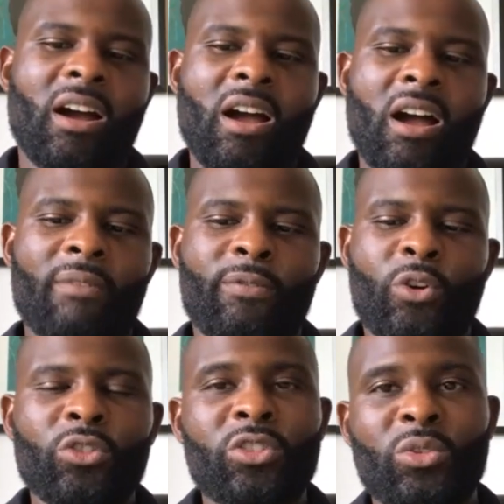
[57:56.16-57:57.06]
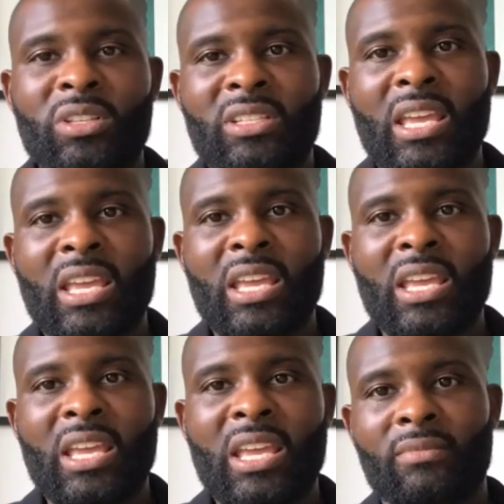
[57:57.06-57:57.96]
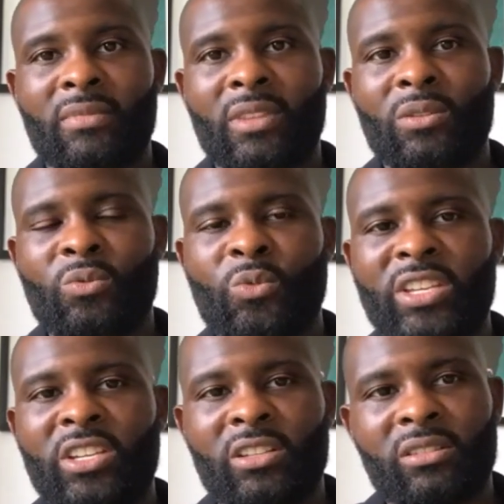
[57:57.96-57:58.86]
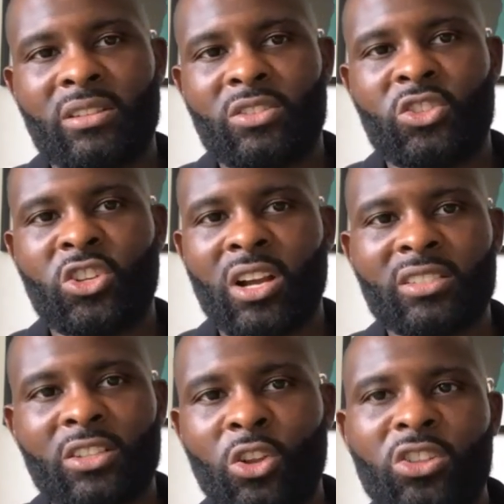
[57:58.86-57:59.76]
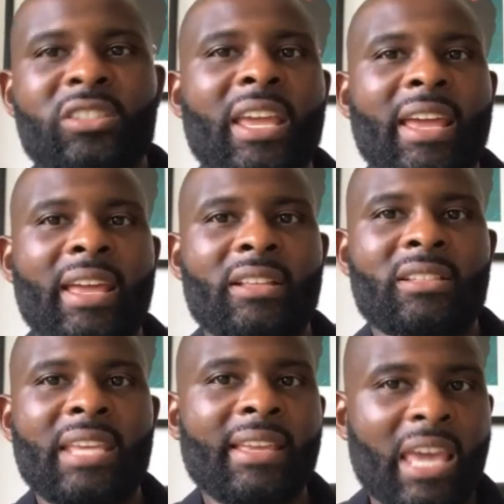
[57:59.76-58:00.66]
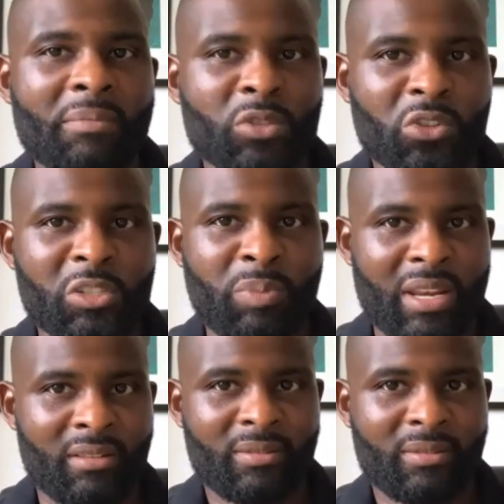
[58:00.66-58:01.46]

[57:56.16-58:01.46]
I've gone to a team which have just lost their 10 games on the spin,